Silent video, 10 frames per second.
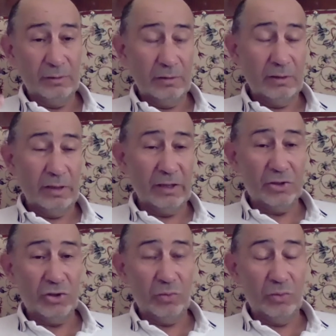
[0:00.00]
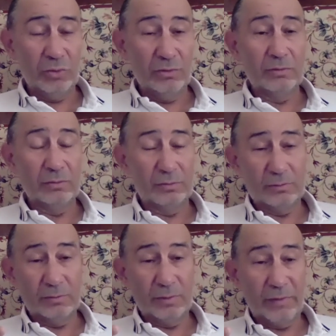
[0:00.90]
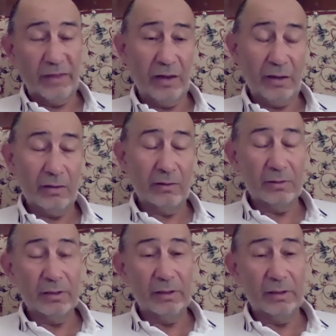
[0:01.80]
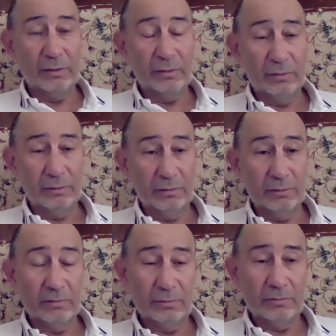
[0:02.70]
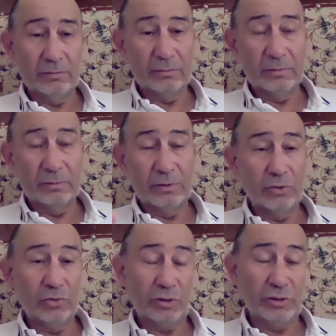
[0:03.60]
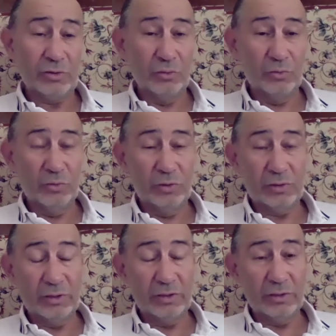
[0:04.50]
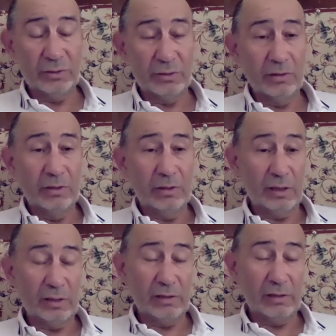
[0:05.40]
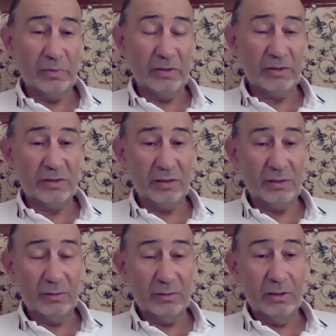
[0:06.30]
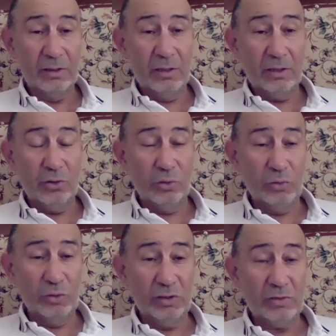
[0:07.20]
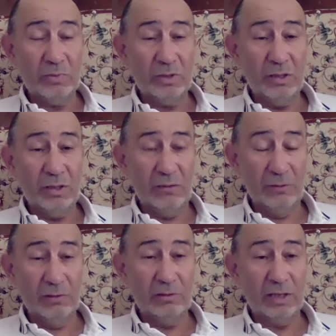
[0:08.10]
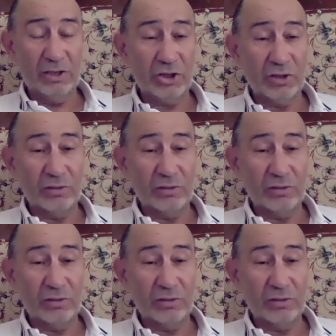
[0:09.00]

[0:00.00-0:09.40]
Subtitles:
great German thinker and socialist communist leader. Karl Liebknecht said, communism equal culture.